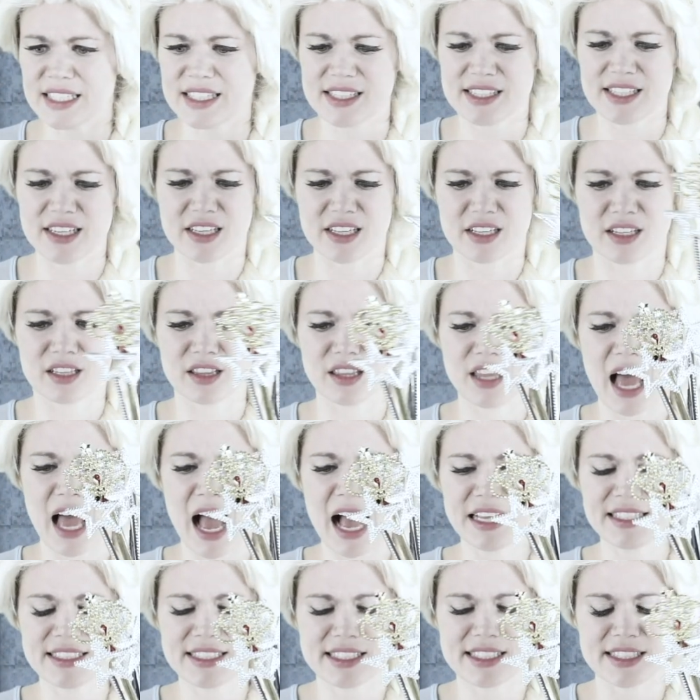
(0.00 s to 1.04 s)
it's a
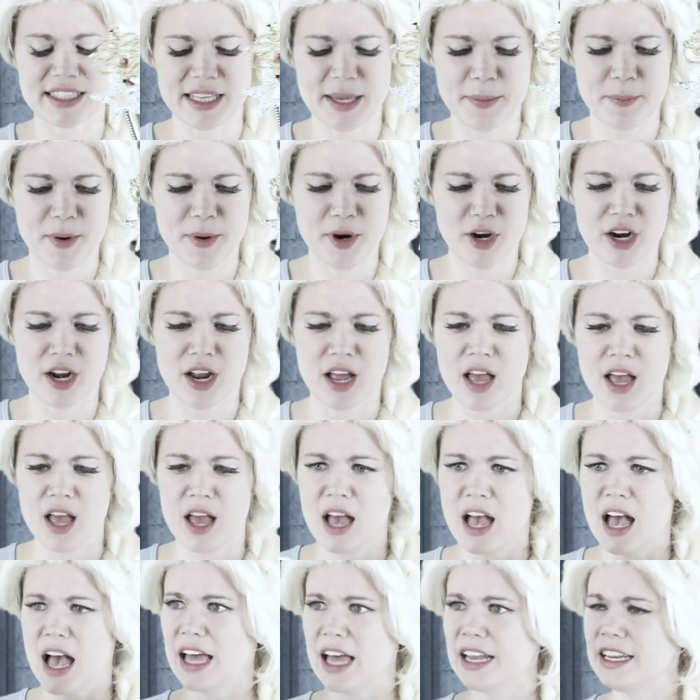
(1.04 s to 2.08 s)
glass slipper
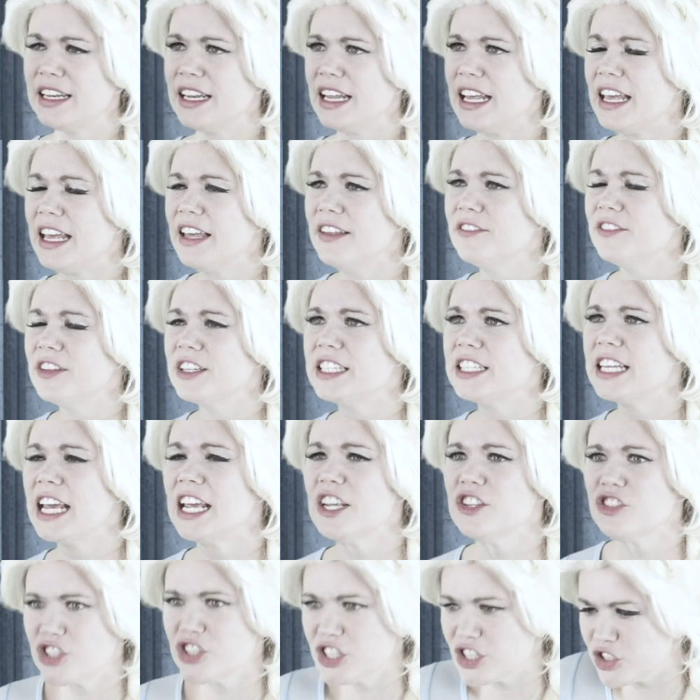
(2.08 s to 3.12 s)
and an
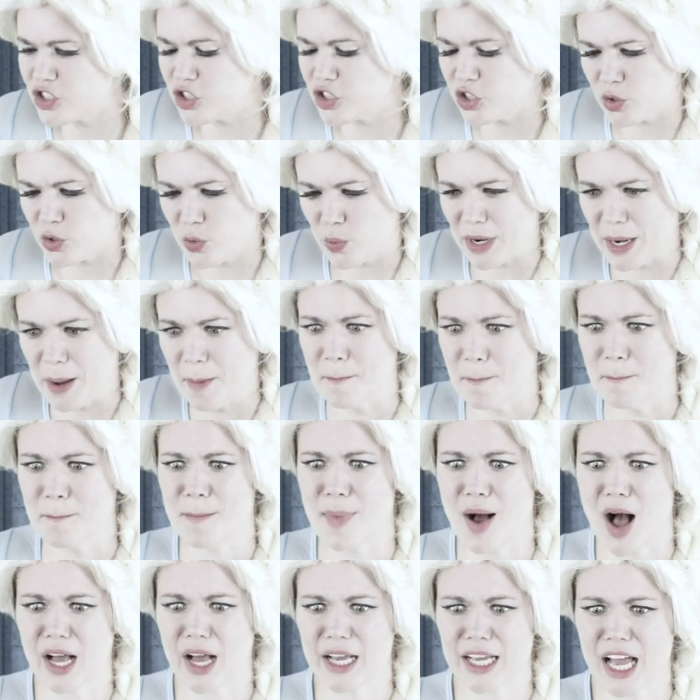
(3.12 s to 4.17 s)
invitation to an
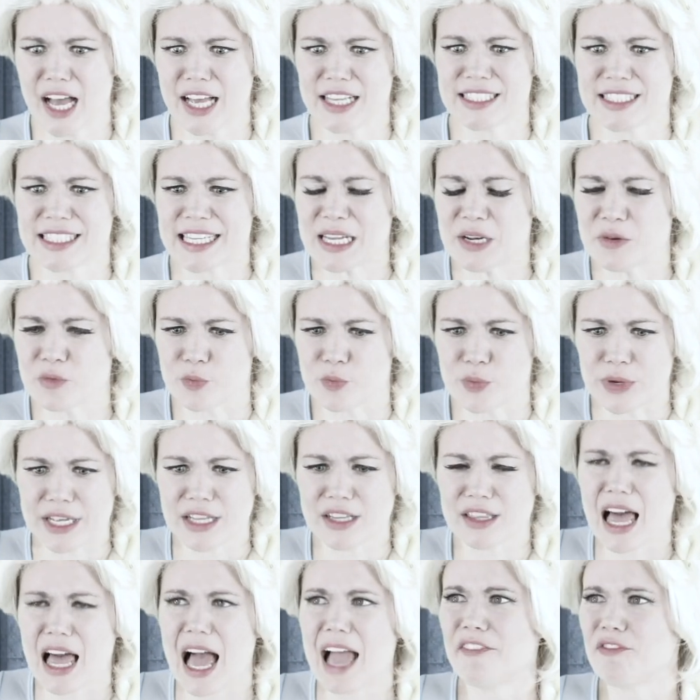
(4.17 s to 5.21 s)
Among Us in
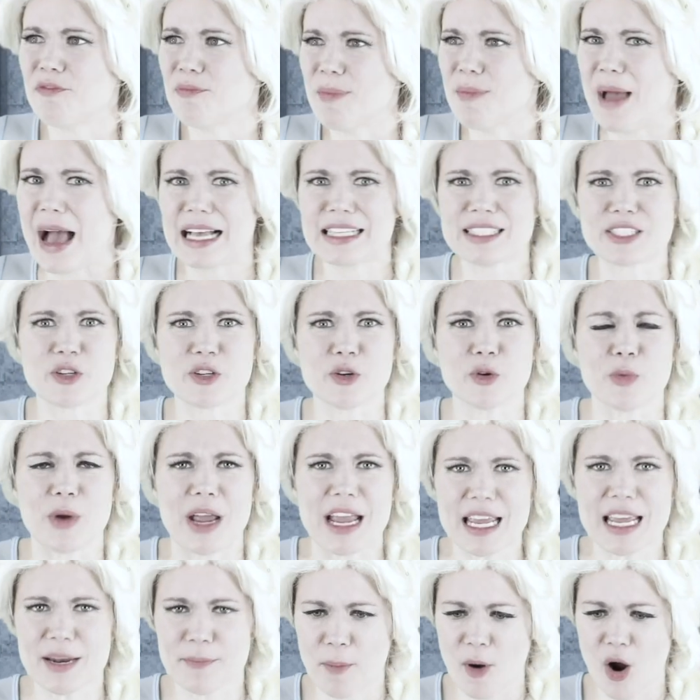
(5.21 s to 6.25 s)
real life
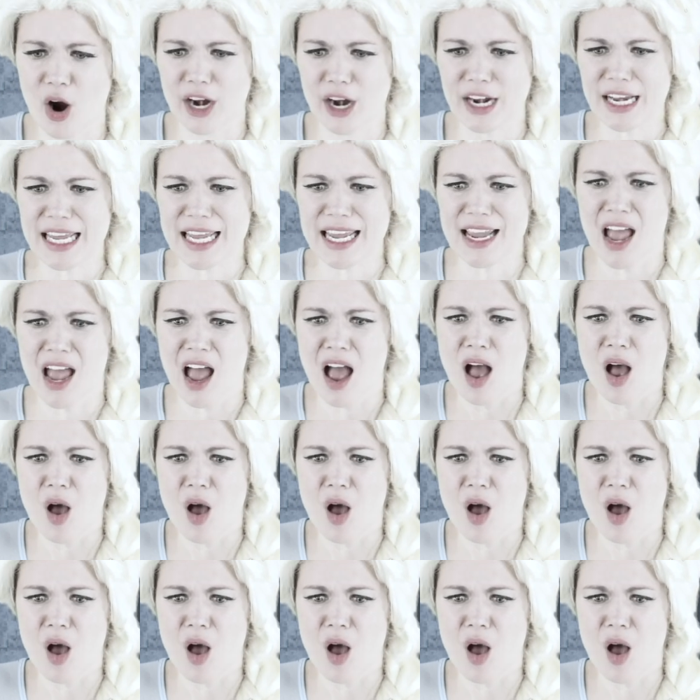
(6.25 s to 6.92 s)
masquerade party?